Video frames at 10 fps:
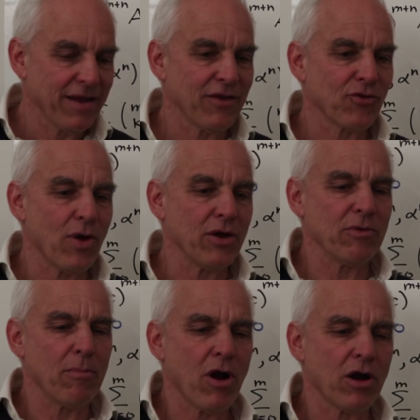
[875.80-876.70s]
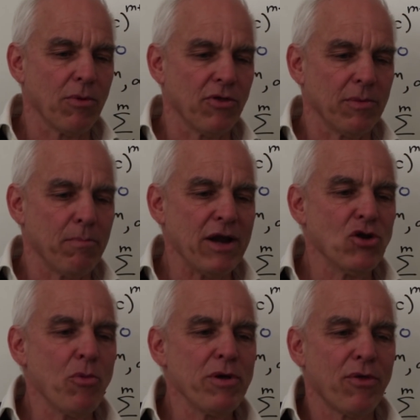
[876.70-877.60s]
It's quite remarkable. The
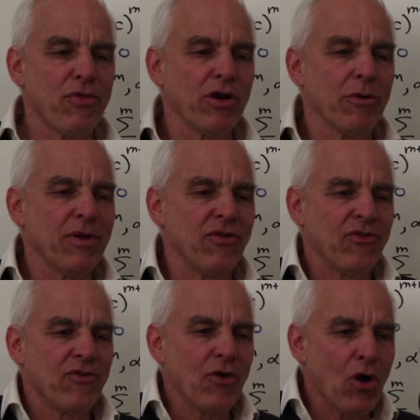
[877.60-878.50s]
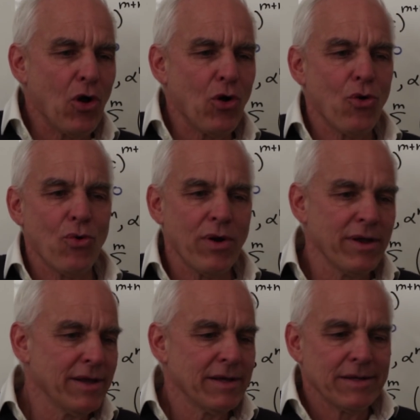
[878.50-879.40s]
binomial theorem is so
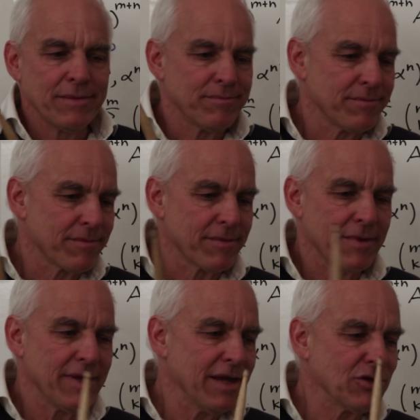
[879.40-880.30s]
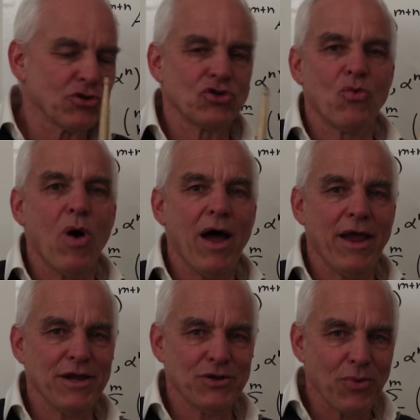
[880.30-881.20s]

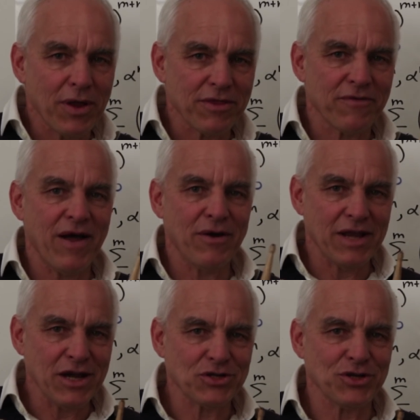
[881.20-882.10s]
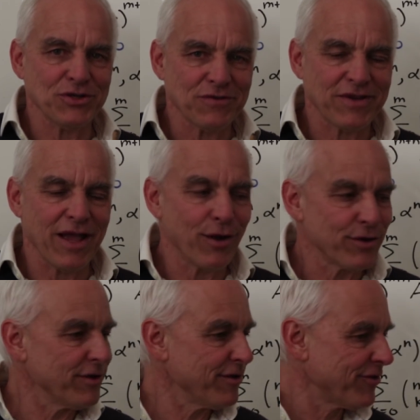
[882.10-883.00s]
intertwined with the foundations of
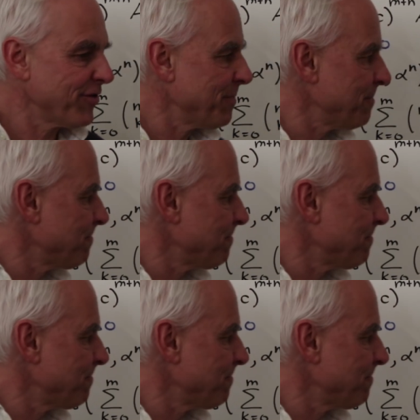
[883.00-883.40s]
calculus.